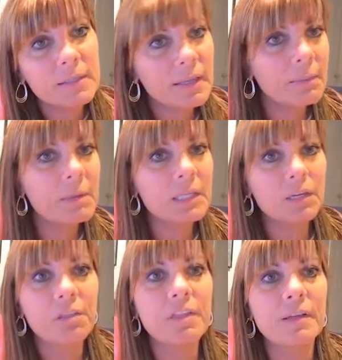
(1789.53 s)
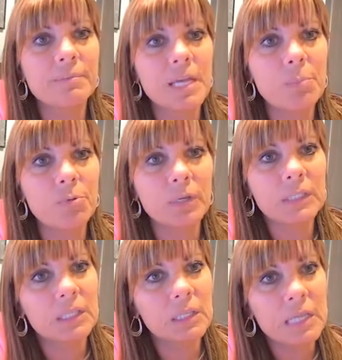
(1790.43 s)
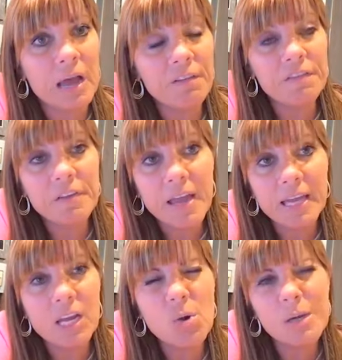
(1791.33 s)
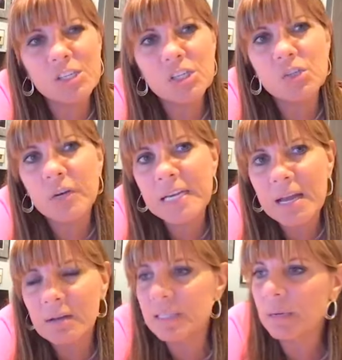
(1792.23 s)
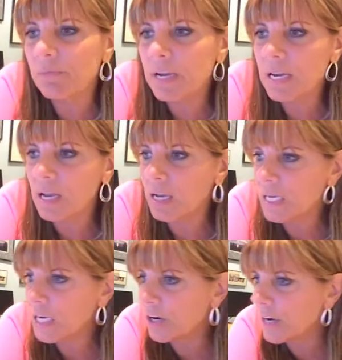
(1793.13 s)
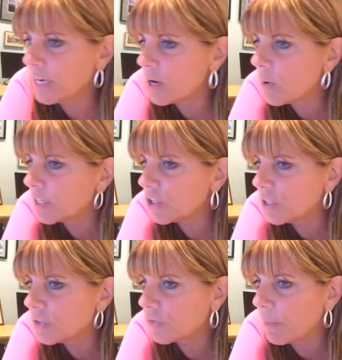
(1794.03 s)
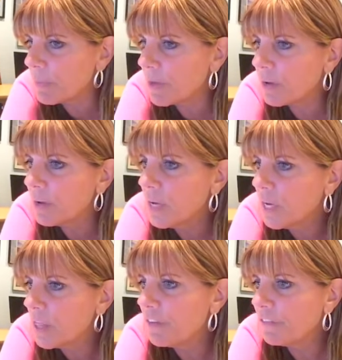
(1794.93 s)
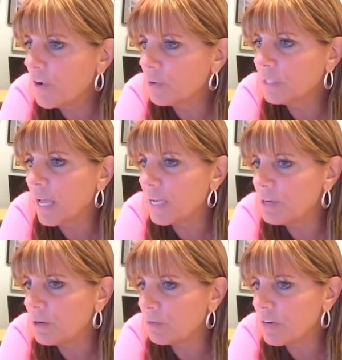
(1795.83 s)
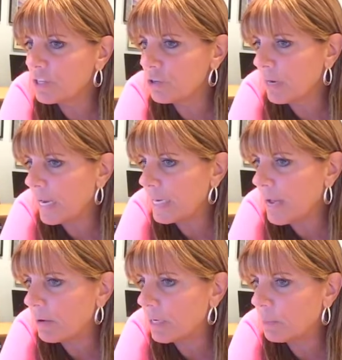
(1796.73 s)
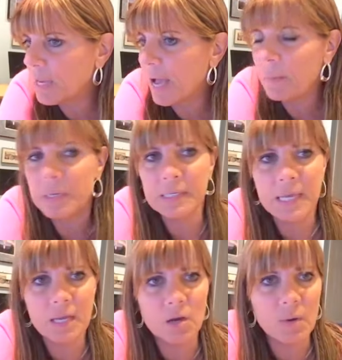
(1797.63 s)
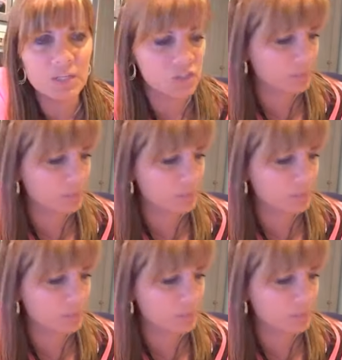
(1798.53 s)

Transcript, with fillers: Give me a little thumbs up or a little love. Any questions right now? Because I'm reading on here. Any questions from the, the phone line? You can raise your hand now and I'll be happy to take a question.